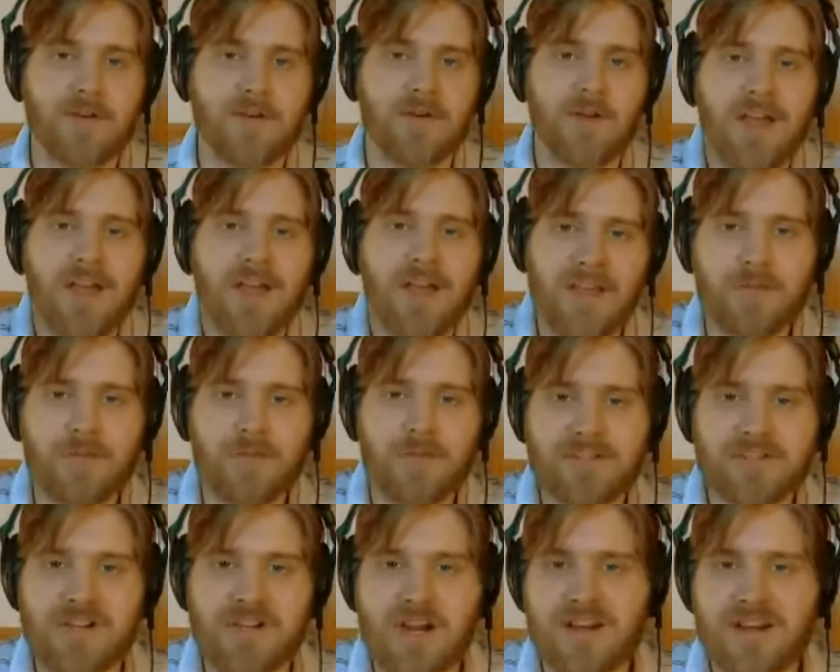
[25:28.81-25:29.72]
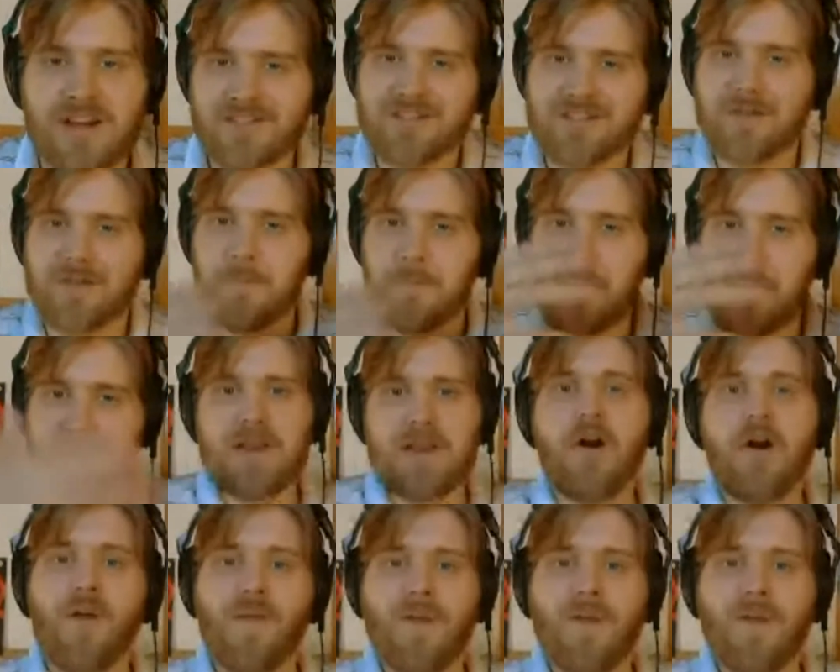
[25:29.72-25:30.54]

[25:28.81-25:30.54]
so they're really trying to just compete